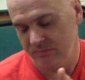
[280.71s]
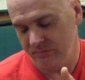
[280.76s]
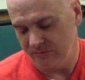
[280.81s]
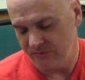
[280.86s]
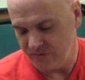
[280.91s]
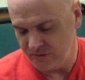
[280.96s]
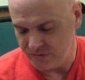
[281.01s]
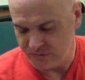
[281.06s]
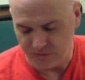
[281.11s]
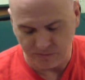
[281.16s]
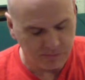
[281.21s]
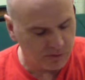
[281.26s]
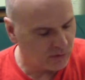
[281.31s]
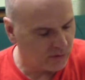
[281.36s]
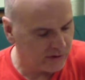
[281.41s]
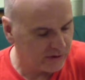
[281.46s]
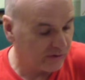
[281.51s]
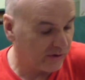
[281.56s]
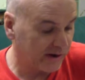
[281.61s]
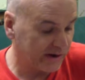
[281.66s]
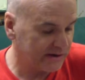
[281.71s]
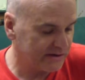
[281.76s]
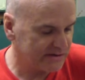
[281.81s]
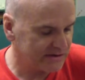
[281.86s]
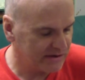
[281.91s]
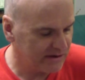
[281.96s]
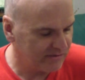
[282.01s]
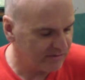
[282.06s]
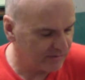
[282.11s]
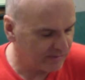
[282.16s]
future point, or I can just
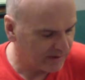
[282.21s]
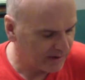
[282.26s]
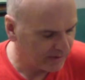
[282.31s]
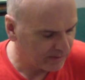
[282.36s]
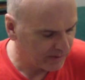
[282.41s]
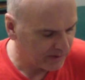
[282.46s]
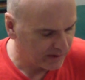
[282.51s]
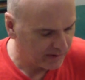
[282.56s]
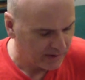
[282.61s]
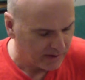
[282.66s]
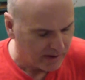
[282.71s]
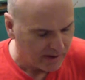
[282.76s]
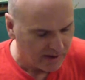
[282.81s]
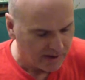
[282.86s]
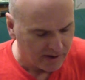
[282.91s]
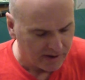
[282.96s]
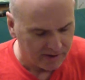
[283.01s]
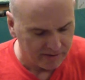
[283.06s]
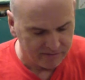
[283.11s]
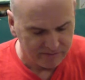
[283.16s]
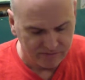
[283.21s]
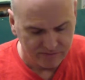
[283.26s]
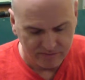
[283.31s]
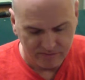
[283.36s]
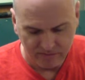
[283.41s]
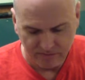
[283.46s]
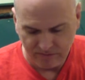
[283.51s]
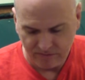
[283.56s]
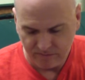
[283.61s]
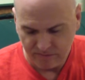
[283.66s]
leave them that way. I've
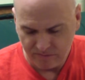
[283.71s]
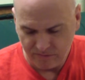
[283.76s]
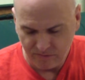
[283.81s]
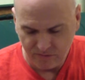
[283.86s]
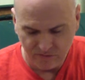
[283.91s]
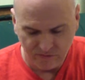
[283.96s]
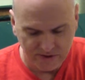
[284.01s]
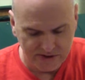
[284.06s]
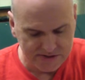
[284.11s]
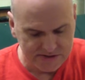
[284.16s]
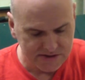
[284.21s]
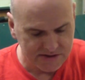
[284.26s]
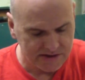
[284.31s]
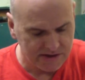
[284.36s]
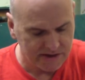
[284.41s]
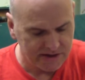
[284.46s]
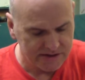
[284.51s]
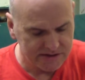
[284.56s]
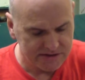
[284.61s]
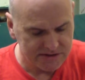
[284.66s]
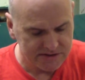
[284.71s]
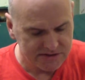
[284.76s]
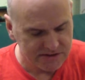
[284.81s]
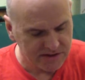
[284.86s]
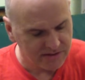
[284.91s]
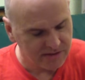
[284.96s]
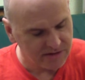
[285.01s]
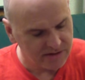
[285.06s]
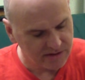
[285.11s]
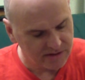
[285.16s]
dressed the edges. I
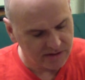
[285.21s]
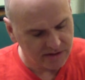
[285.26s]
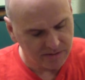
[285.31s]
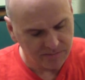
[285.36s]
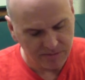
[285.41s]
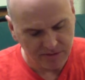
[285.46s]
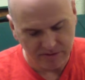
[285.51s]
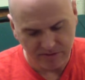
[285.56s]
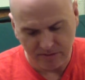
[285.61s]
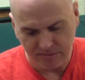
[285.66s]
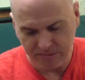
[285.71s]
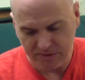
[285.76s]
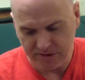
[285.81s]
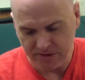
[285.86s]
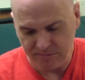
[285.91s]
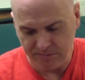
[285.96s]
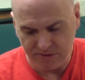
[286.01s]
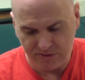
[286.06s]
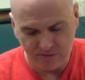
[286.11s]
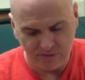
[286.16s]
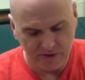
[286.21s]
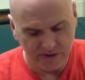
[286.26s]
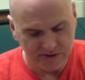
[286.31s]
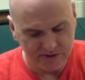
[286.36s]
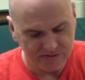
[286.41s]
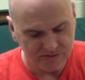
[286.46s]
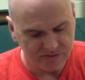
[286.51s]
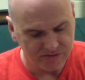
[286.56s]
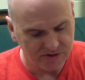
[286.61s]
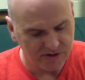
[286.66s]
think a couple of them need to be
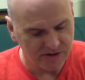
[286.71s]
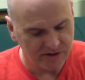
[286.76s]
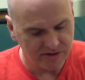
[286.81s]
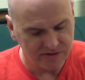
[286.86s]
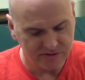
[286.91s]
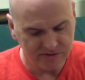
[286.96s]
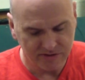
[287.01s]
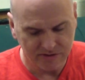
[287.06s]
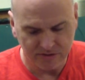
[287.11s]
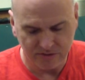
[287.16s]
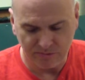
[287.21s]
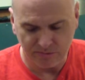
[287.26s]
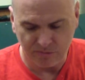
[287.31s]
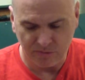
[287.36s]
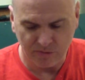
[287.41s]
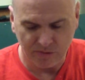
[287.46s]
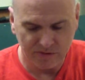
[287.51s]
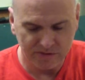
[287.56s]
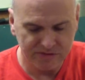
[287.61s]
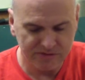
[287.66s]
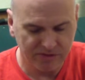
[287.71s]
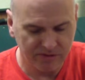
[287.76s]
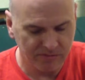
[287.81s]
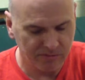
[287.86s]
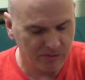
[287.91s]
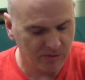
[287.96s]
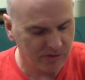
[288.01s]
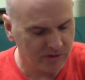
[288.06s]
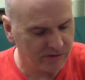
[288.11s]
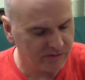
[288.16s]
dressed just a little more so they're
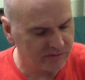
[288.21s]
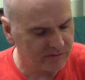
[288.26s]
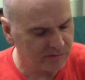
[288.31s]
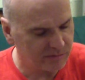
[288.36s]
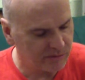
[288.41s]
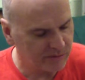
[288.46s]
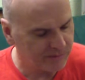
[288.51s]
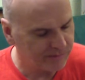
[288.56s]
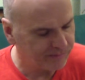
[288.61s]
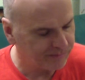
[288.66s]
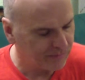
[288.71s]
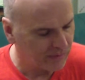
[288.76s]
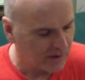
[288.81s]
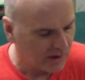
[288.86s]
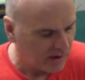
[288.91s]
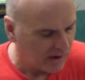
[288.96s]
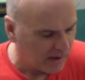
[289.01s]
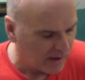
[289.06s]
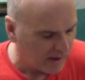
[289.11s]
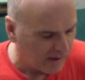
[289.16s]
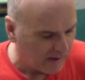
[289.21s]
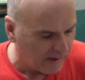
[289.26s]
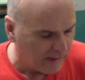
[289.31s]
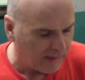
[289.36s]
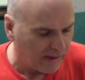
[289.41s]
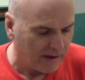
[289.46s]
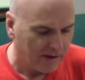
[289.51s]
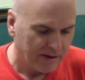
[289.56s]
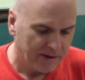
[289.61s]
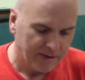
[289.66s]
more comfortable.
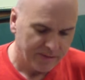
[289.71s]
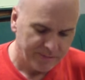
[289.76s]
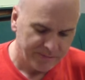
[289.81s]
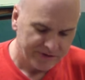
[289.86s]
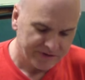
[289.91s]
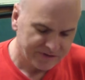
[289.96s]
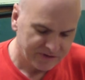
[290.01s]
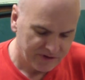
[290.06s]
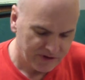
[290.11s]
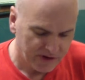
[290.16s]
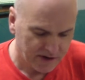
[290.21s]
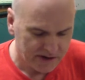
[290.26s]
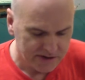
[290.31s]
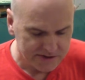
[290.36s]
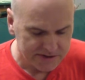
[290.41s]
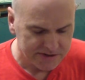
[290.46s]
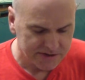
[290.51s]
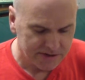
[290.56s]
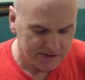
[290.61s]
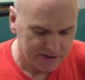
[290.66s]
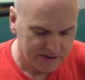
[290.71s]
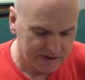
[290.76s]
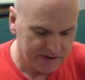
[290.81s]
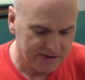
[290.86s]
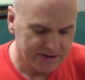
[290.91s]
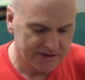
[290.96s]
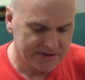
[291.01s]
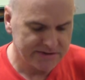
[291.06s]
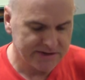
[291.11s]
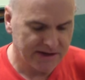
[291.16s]
This nut
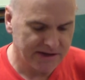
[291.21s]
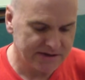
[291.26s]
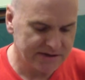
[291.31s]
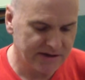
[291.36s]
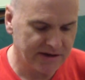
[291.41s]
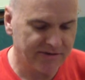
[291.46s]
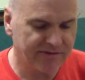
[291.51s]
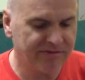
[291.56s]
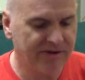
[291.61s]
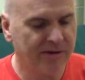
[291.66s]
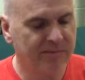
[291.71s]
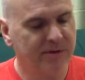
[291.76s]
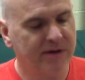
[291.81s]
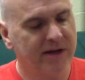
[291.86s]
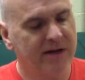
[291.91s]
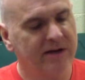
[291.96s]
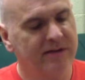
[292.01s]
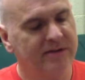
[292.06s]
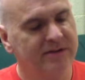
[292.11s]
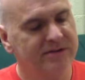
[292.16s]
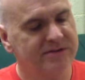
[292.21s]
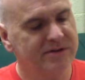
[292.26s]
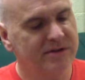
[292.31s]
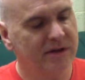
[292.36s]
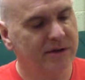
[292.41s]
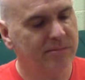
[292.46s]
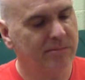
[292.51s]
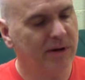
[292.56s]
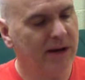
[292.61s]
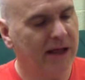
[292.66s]
is actually, I fabricated this
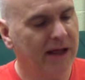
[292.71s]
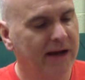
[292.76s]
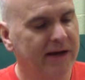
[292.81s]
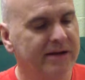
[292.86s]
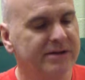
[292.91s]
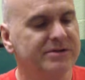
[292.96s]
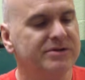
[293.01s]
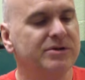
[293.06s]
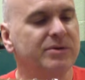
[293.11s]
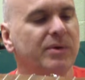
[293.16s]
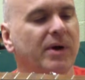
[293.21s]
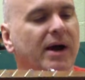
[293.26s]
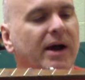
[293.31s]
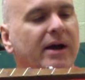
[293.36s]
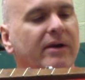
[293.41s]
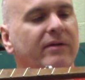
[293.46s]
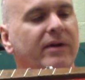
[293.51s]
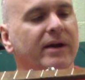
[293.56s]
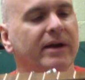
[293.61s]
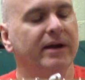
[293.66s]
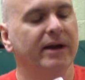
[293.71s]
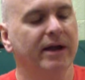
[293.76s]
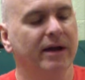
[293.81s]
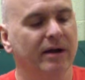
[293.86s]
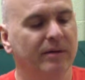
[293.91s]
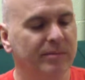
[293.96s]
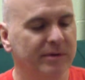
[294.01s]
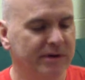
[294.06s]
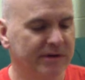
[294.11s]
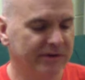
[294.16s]
nut blank. It's too high right
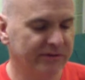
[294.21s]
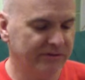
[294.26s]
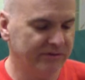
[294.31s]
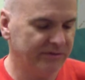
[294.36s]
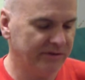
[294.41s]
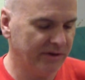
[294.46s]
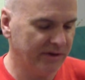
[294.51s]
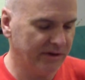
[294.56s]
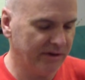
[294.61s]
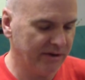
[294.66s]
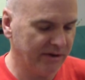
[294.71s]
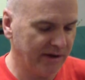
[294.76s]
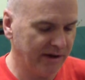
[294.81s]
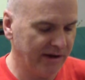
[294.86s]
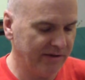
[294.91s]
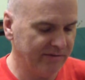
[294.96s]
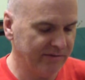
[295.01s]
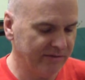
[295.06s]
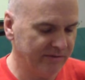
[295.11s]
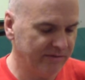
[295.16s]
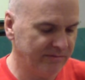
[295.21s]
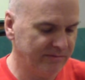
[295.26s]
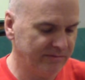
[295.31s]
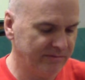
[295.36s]
now because I haven't